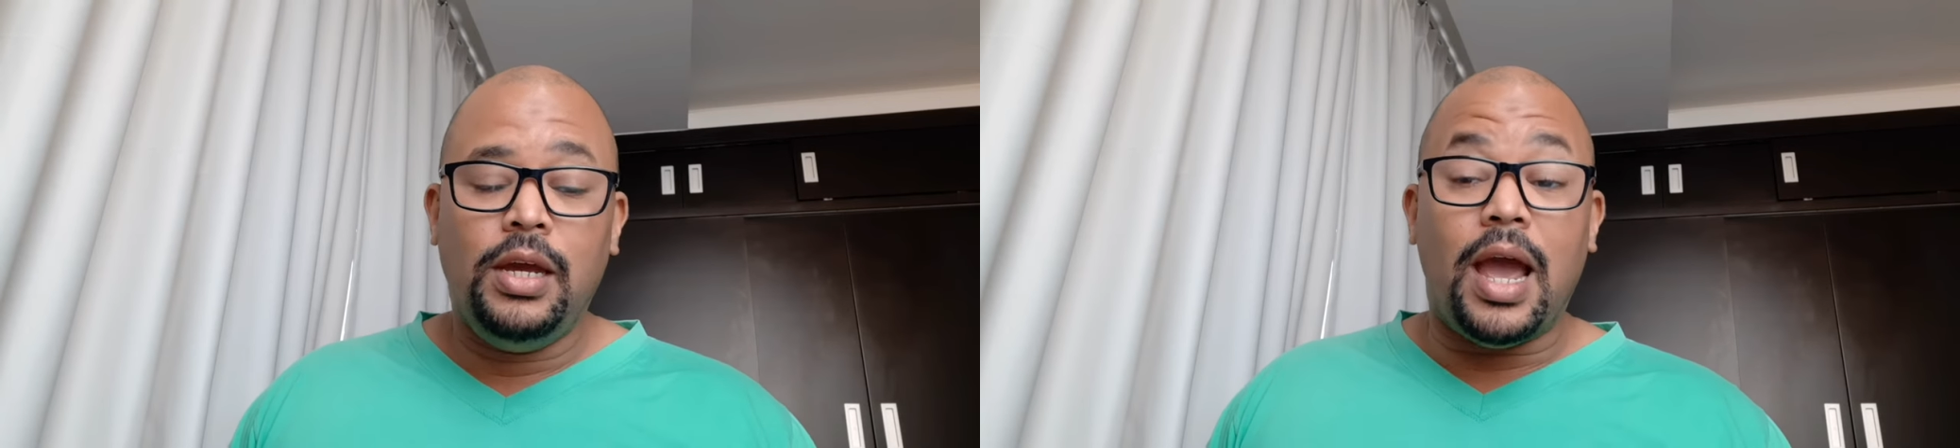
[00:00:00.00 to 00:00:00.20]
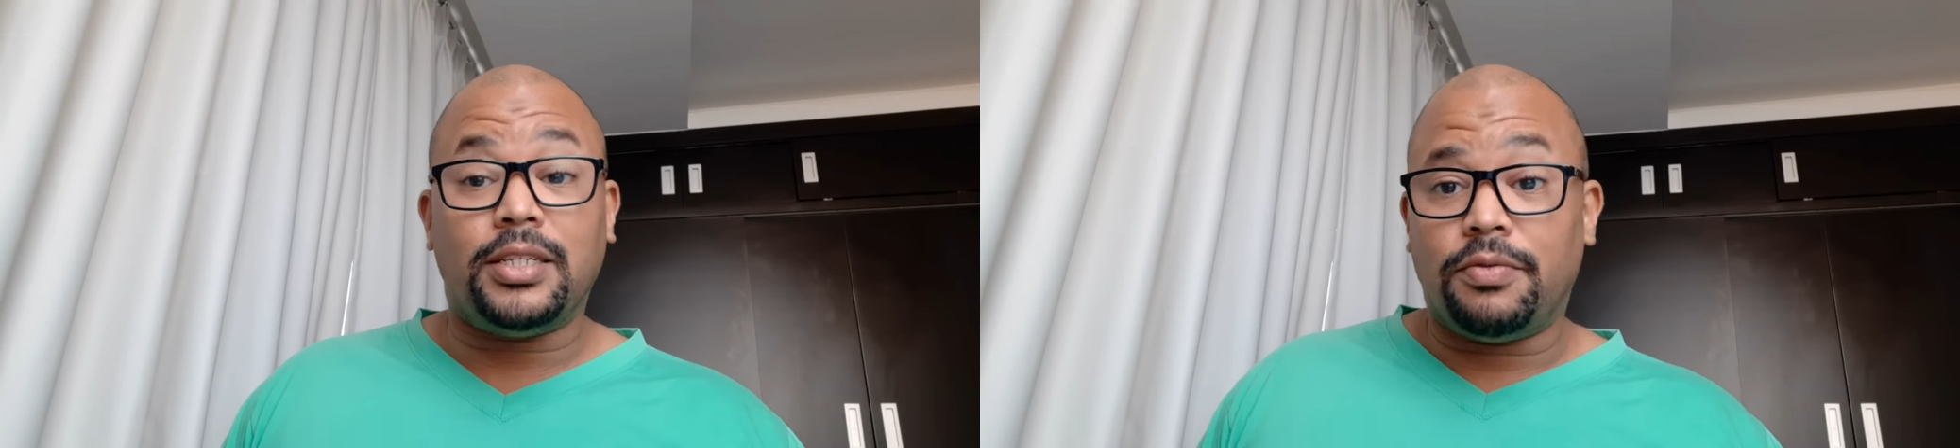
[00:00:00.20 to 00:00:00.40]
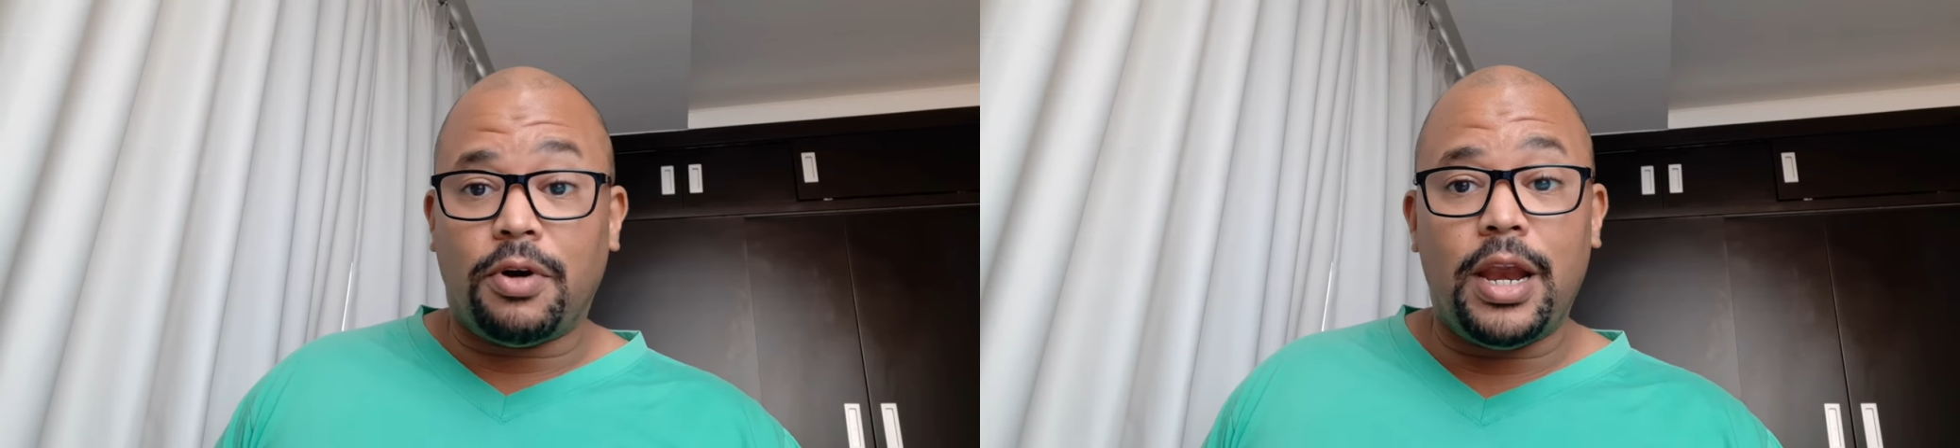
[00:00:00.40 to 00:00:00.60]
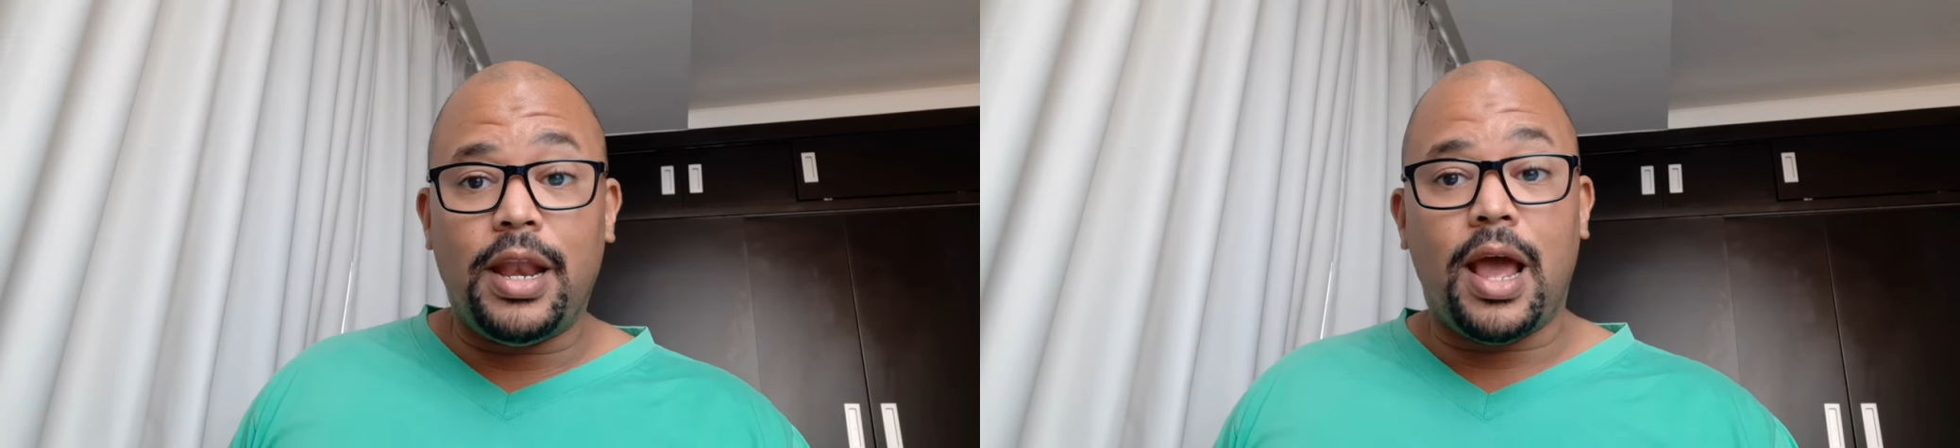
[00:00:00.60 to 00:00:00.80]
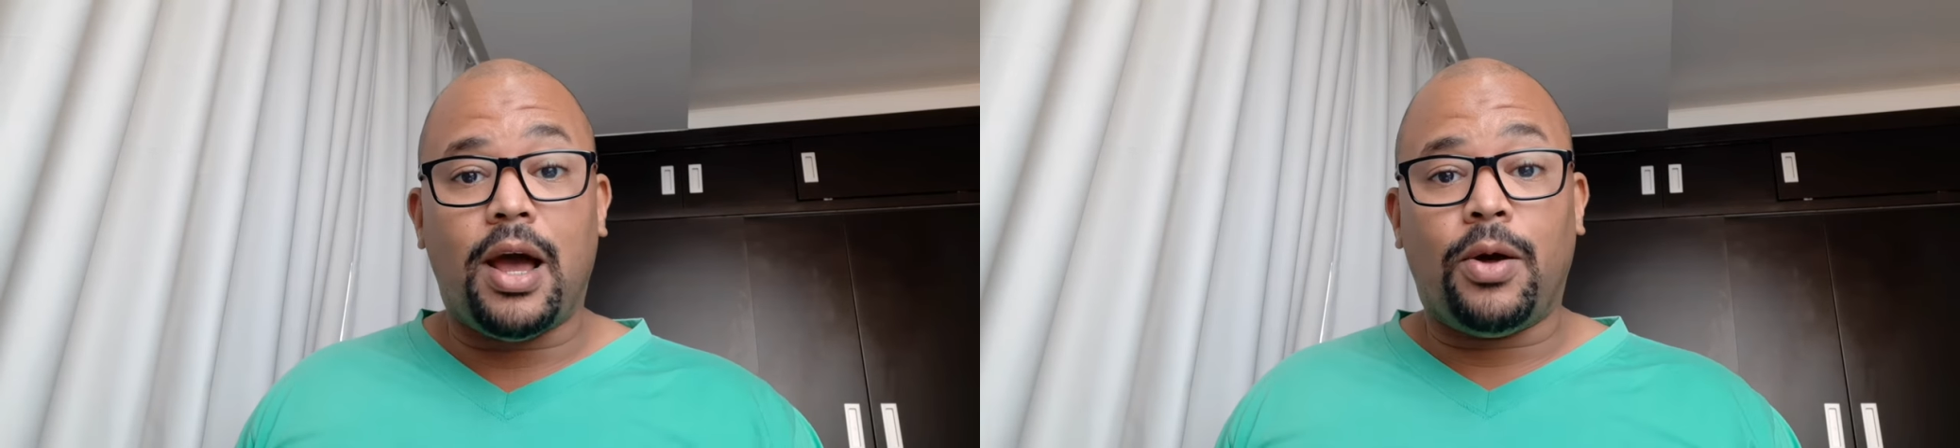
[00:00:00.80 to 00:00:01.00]
as of right
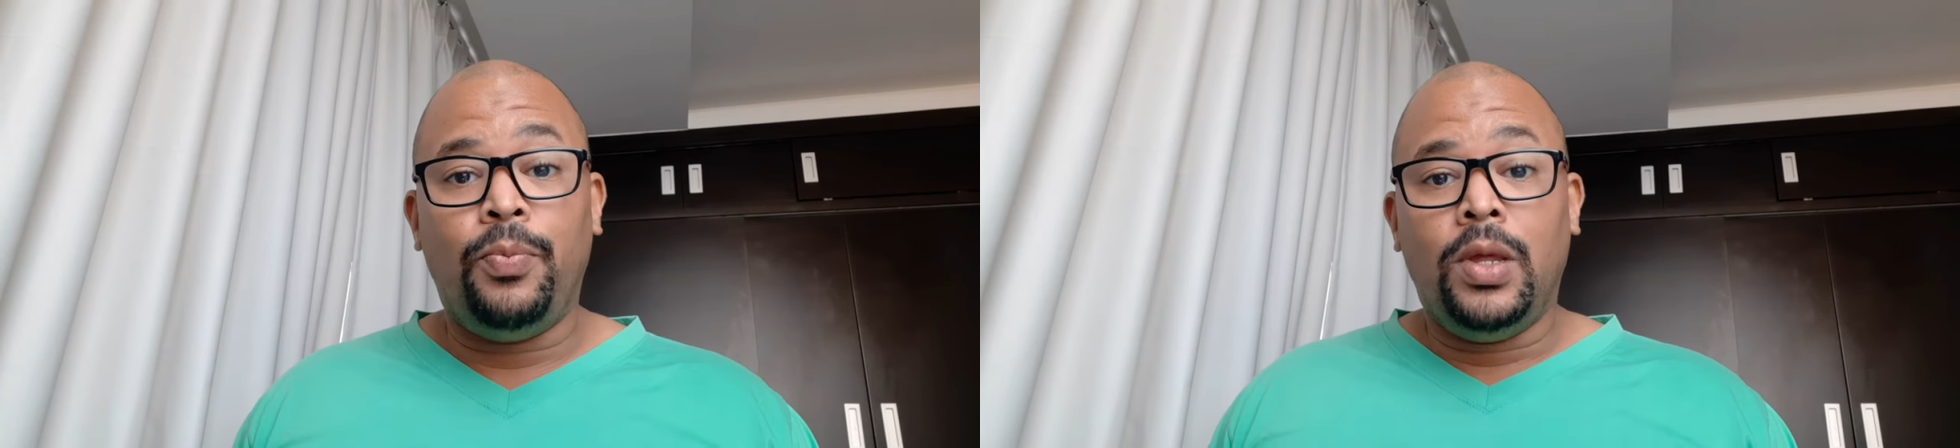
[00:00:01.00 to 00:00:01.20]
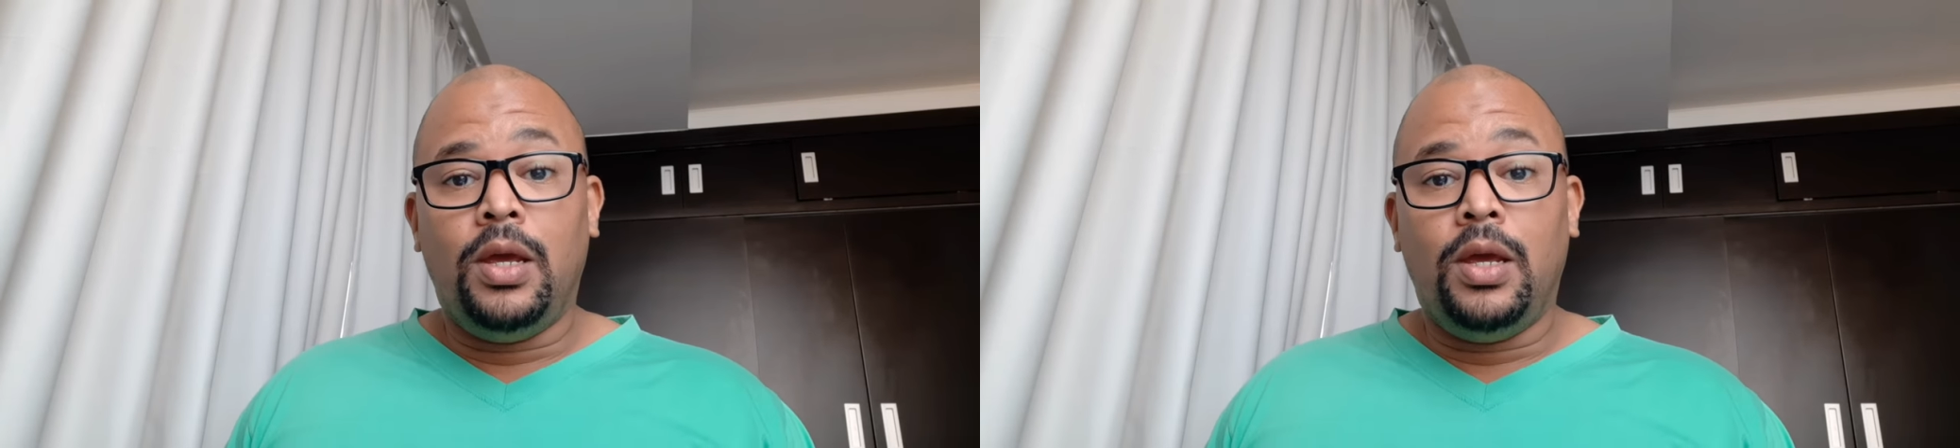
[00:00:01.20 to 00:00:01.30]
now.